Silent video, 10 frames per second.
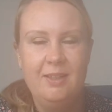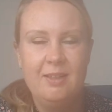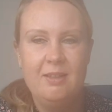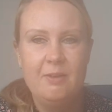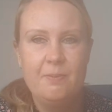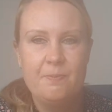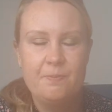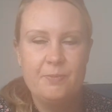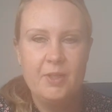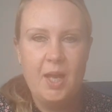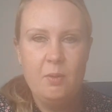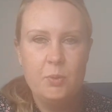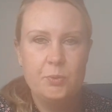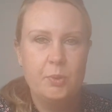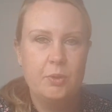I
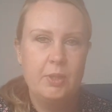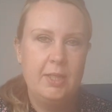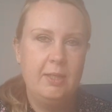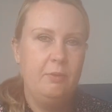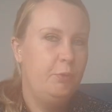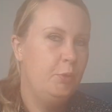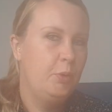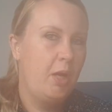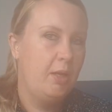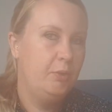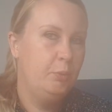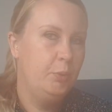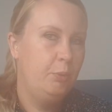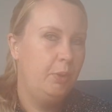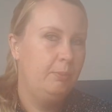was wondering if you guys
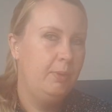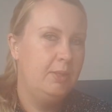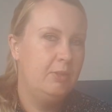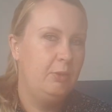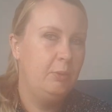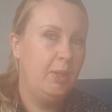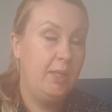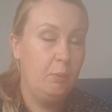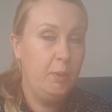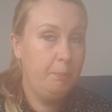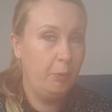would want me to do a whip